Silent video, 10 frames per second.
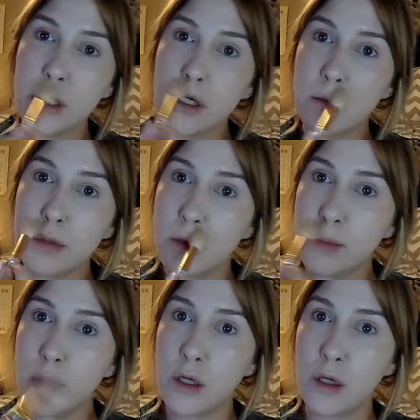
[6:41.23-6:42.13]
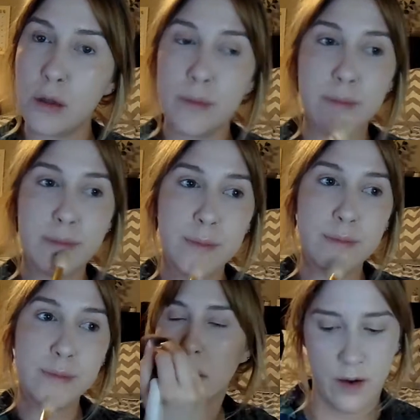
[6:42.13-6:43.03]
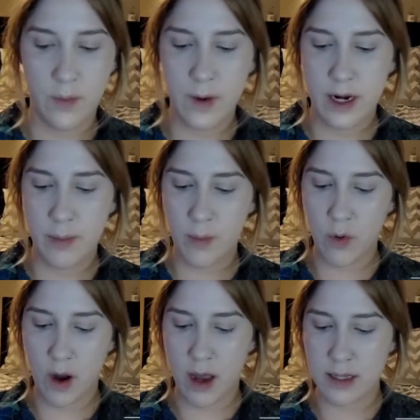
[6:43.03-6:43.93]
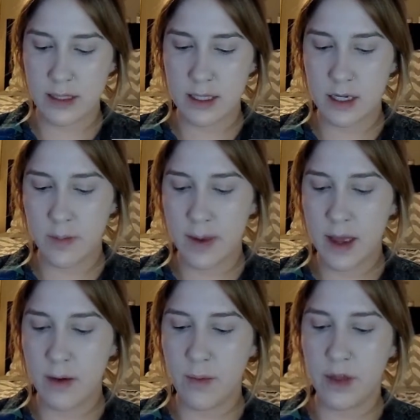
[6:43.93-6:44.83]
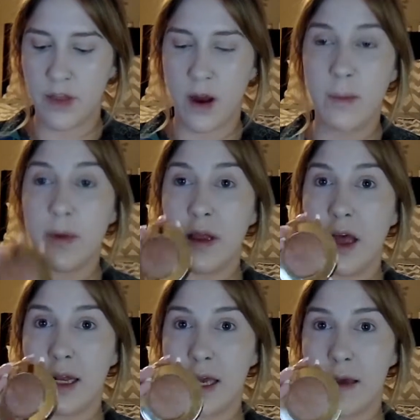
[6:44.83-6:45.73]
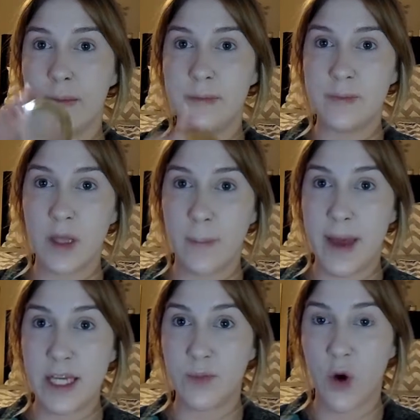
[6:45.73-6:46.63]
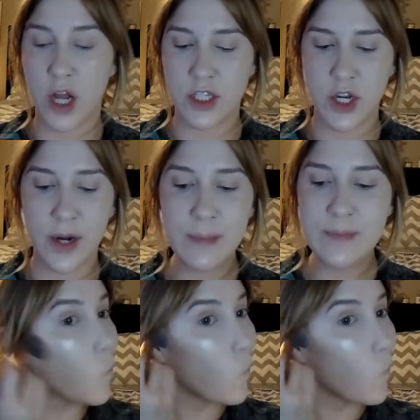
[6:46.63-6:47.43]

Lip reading: Cupid's bow. Now we're gonna bronze a little bit with our Milani Baked Bronzer.